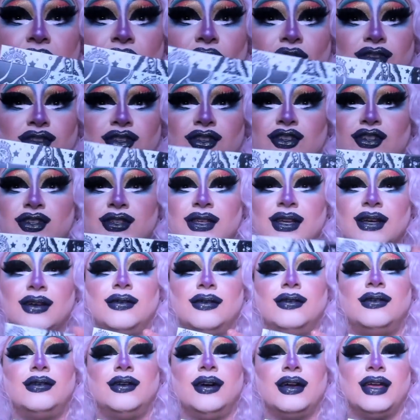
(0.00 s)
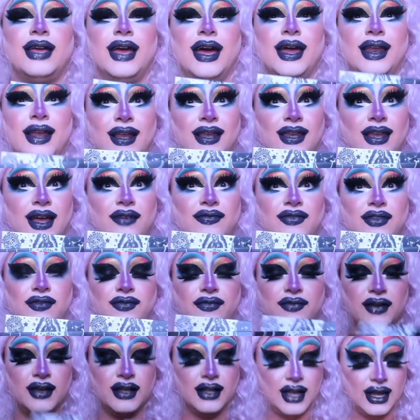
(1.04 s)
also just like, again, I love the
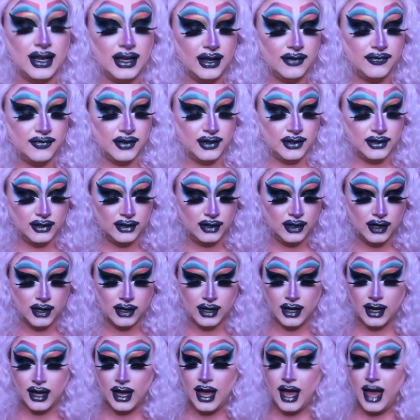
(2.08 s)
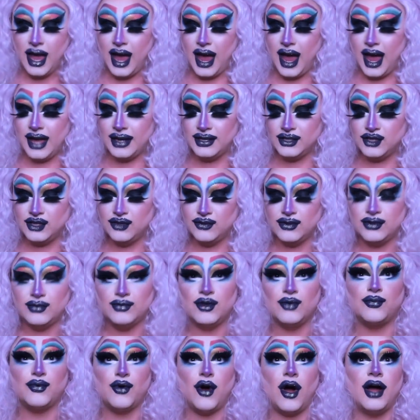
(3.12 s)
feel, I love the look, and
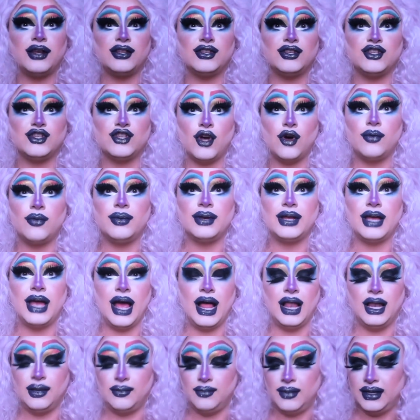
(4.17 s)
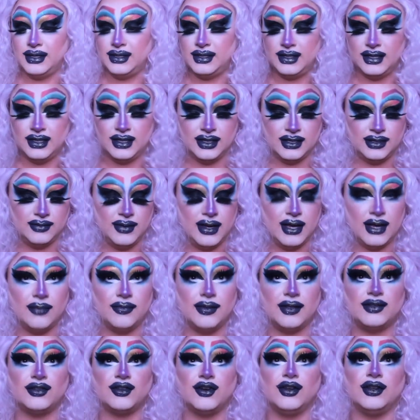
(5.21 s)
you brought so many elements to this makeup
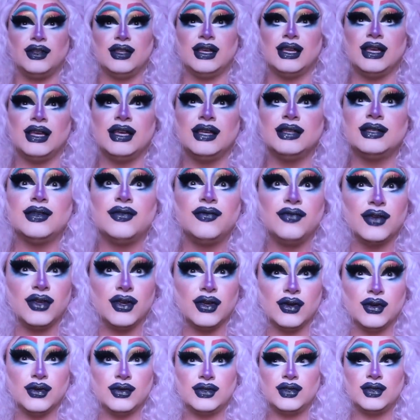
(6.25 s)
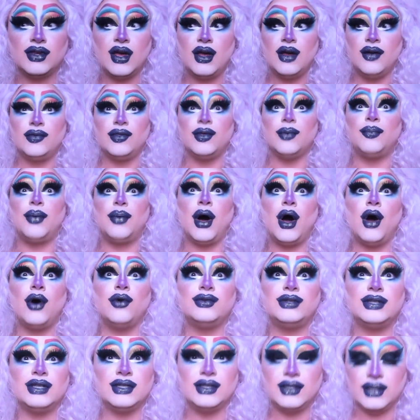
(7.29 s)
that's good. The ease of use, the
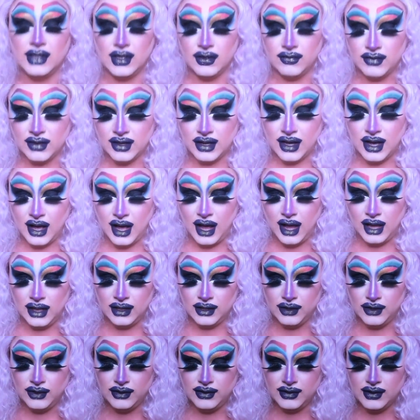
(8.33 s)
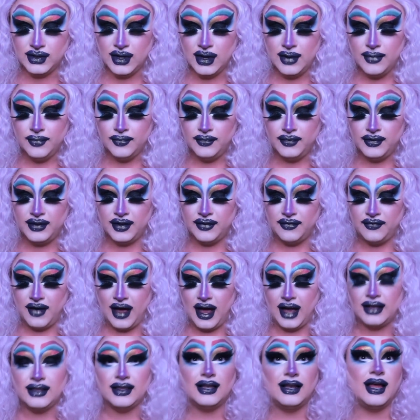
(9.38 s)
potency of the colors, the
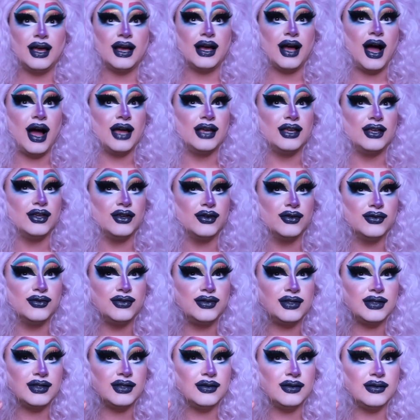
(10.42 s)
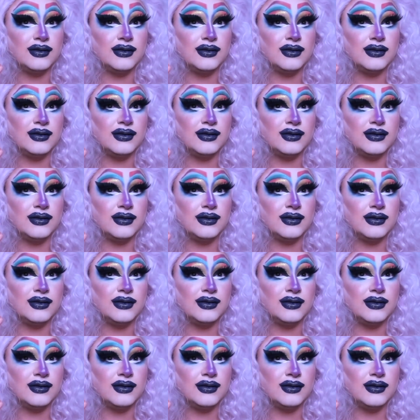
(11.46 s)
fact that like I used